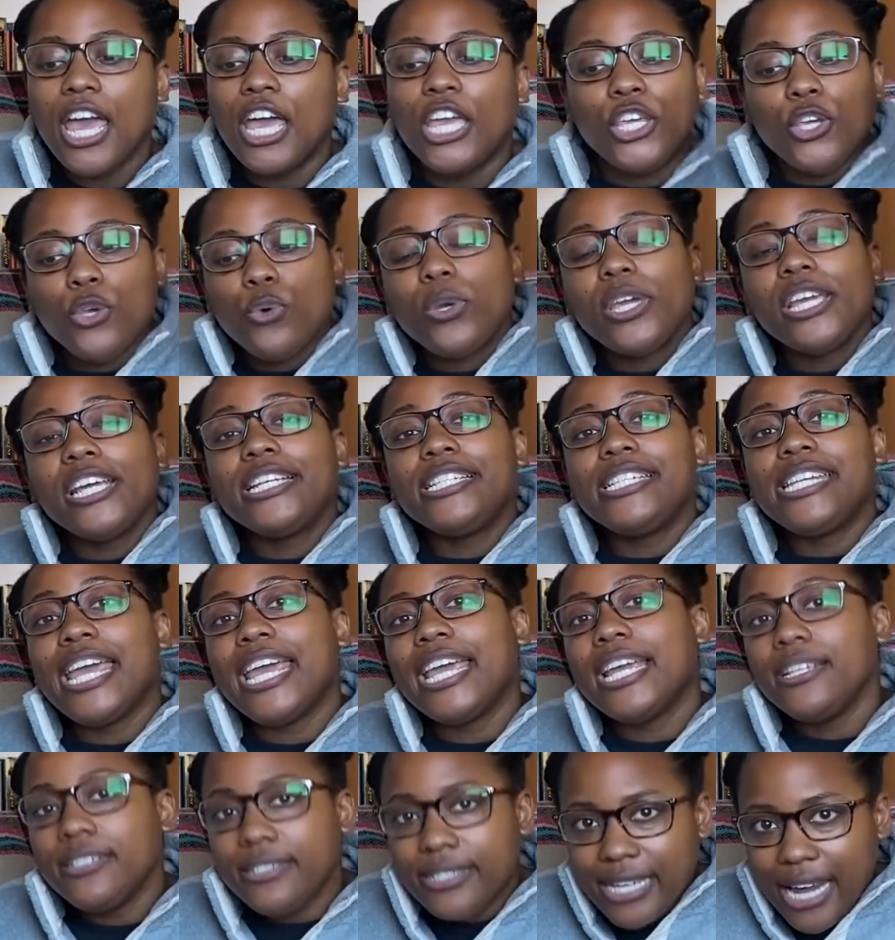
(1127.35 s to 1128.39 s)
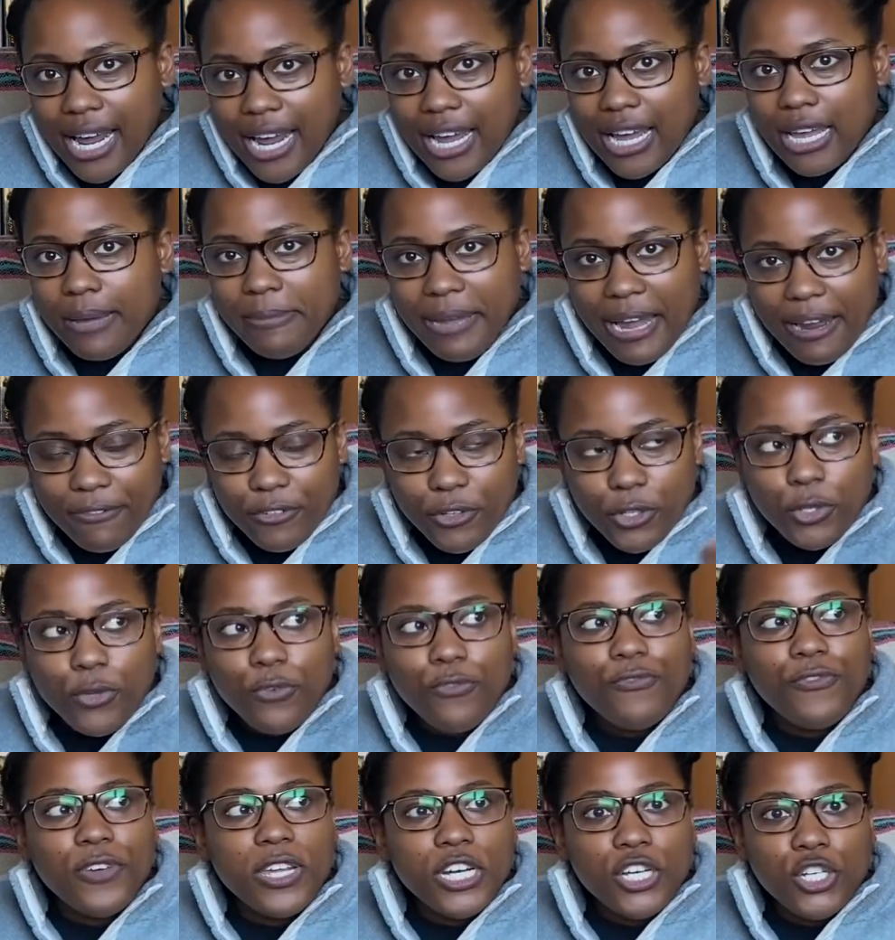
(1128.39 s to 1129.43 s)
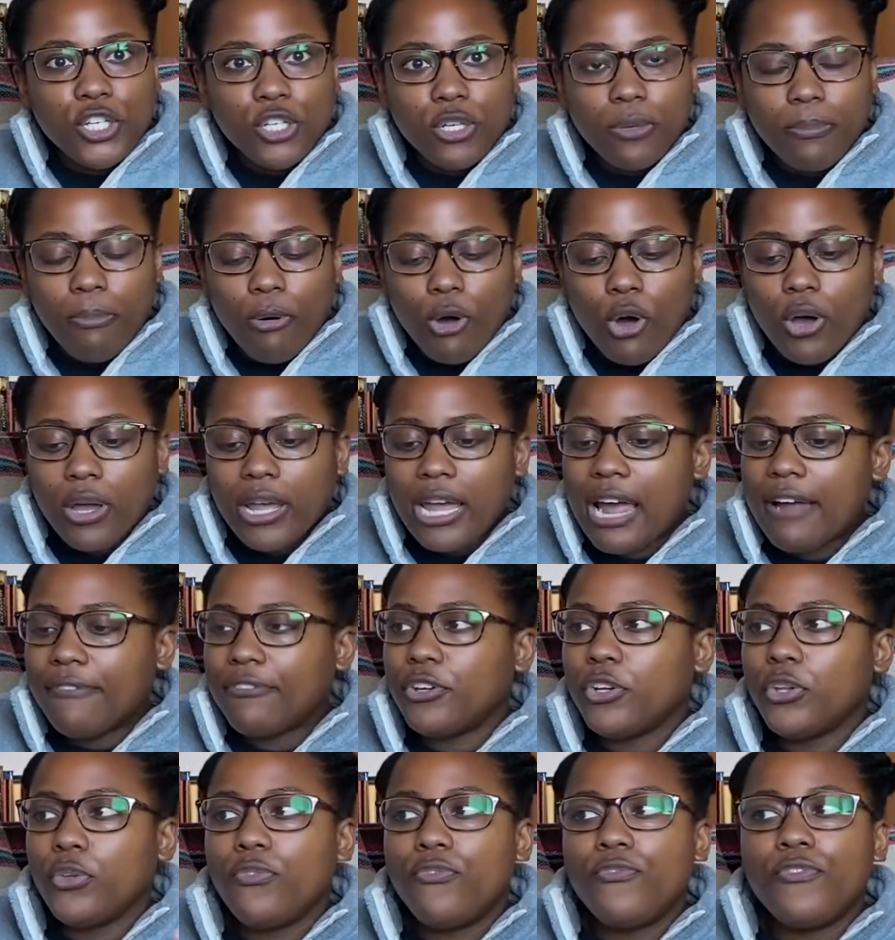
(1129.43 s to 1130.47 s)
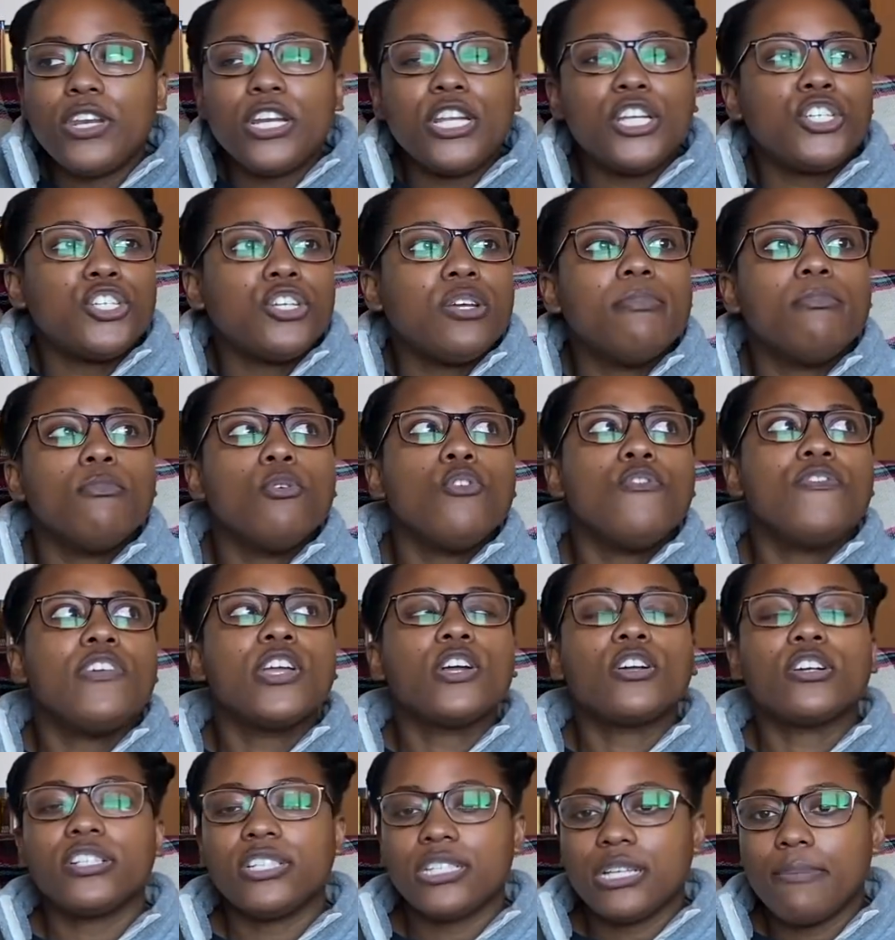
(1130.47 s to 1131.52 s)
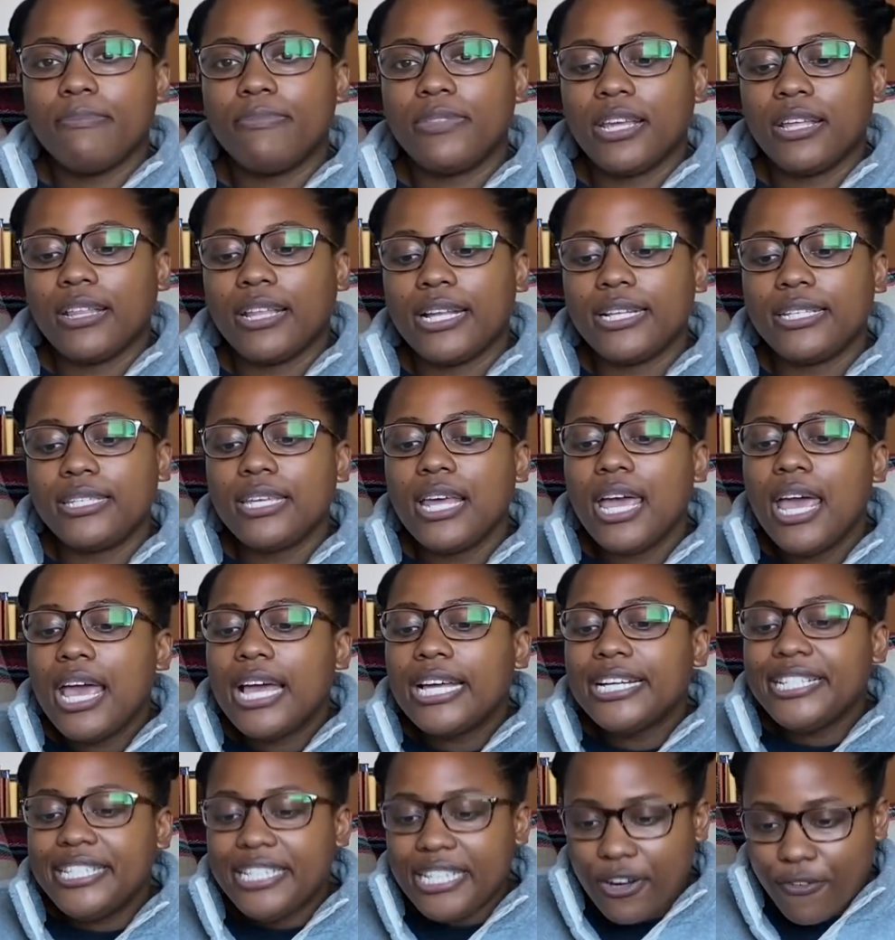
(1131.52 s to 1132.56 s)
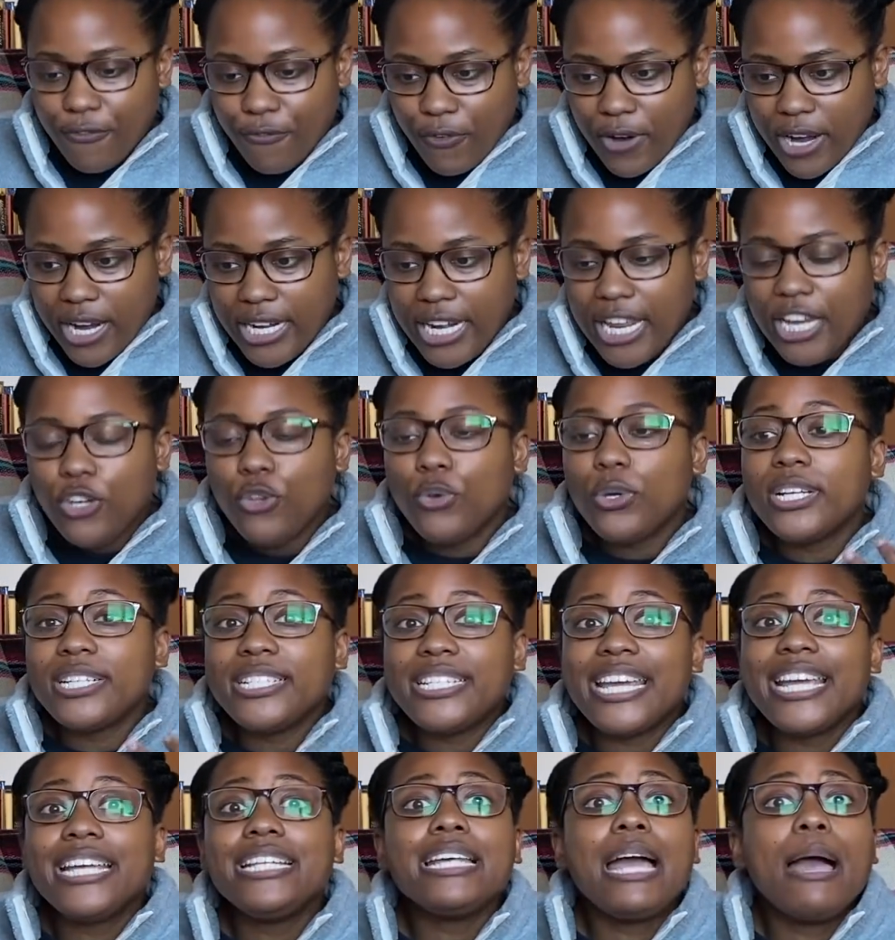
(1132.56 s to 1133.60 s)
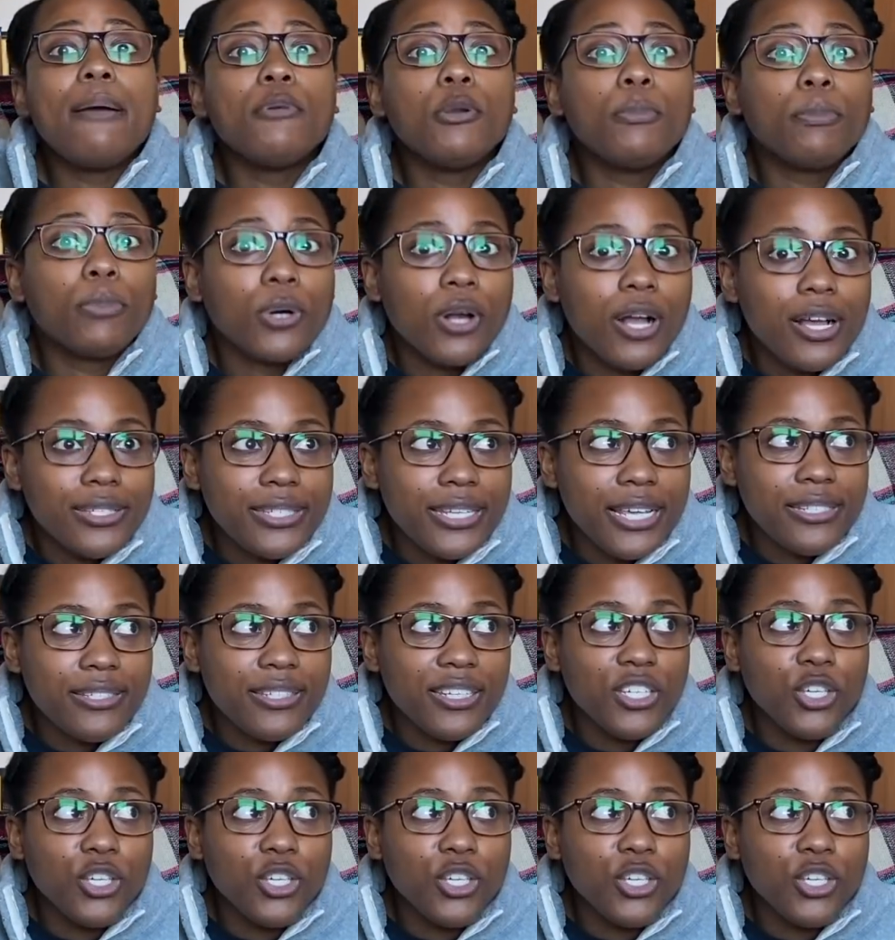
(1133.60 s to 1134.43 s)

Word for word: You can take time after you finish a book, after you finish a movie or something that's different, and you can take time to process it.